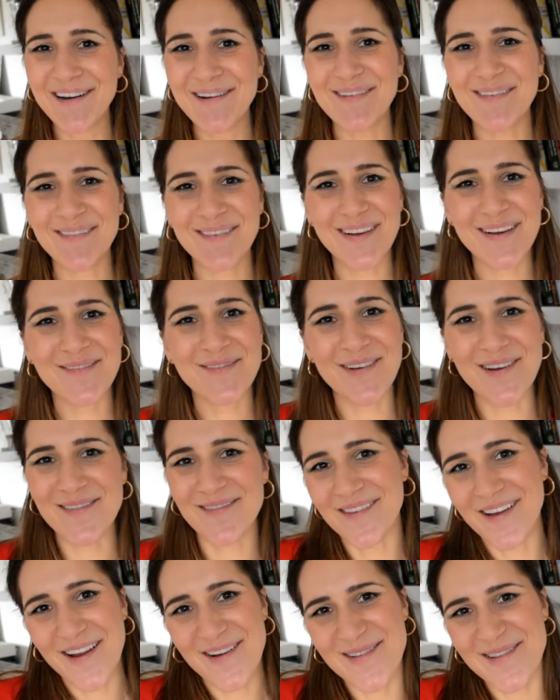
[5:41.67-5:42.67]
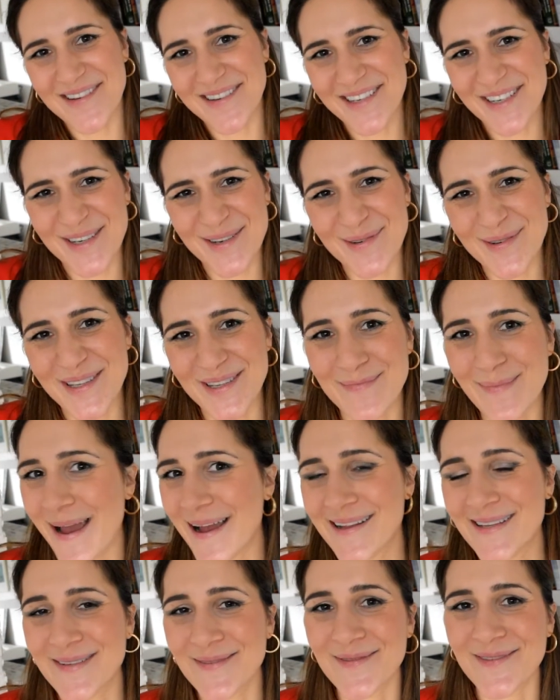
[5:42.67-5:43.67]
We're here for a very short
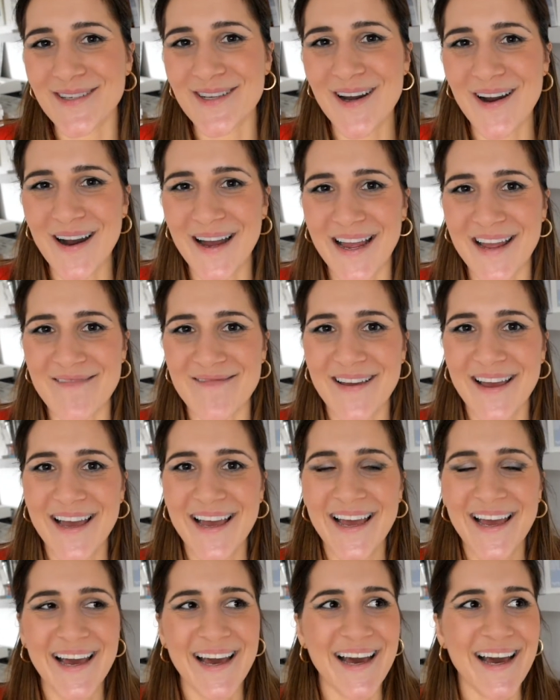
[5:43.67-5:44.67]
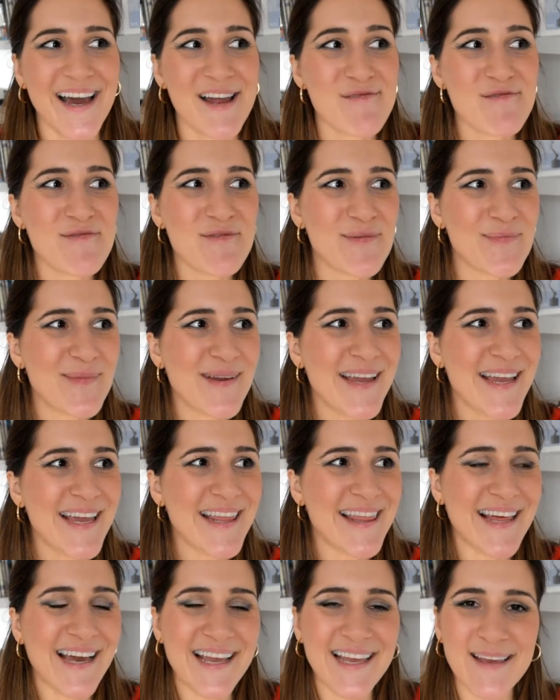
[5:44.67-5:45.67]
amount of time. And for me,
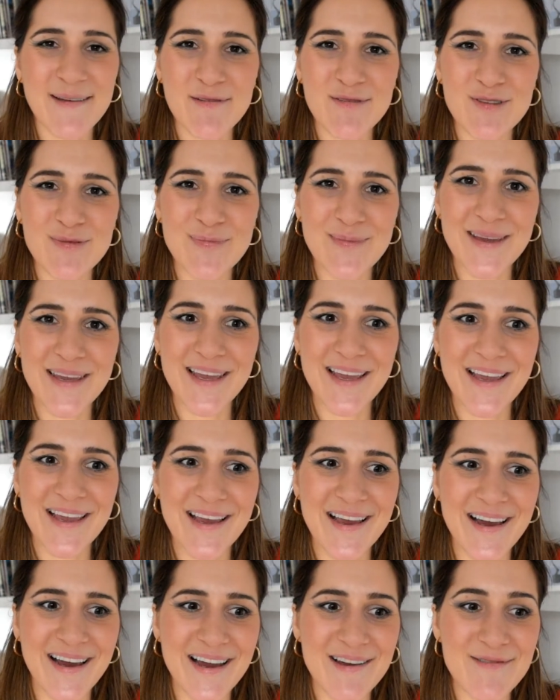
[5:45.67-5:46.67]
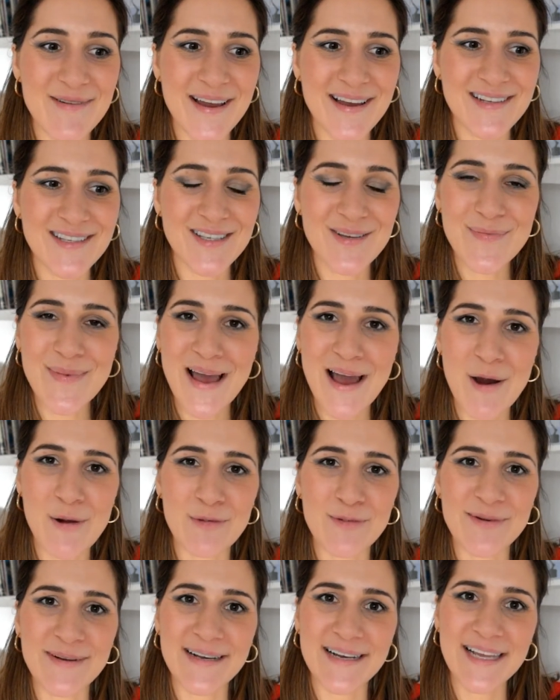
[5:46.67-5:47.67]
that gives me a
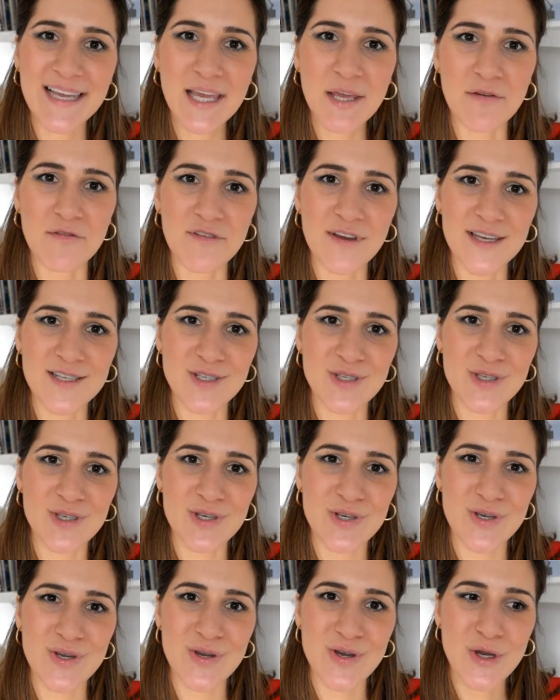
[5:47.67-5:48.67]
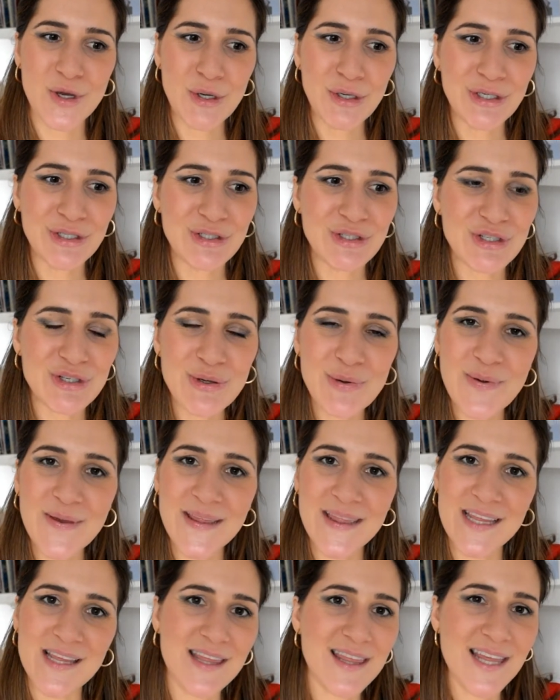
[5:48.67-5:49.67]
somehow relief as to
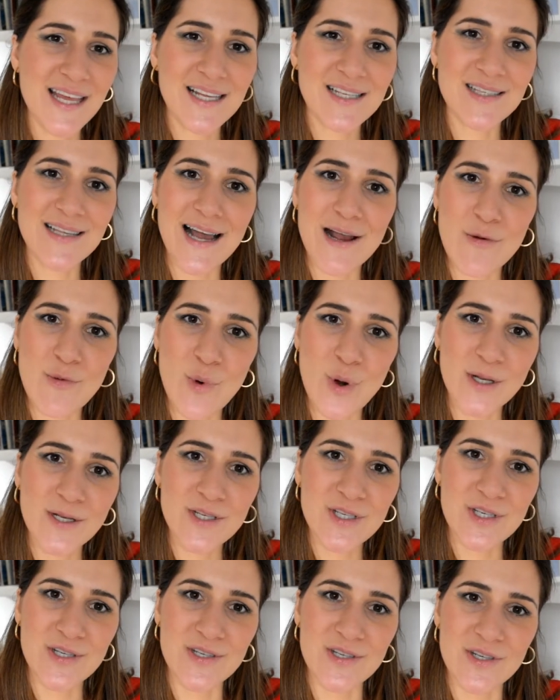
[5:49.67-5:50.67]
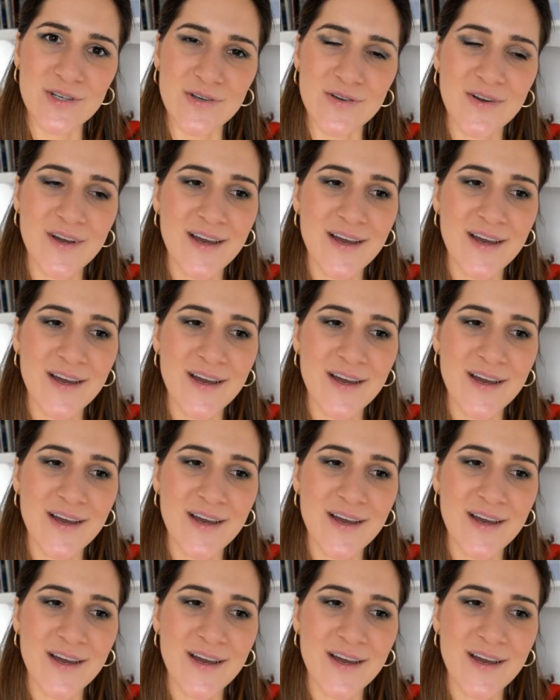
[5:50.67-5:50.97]
doing the things that I want to do,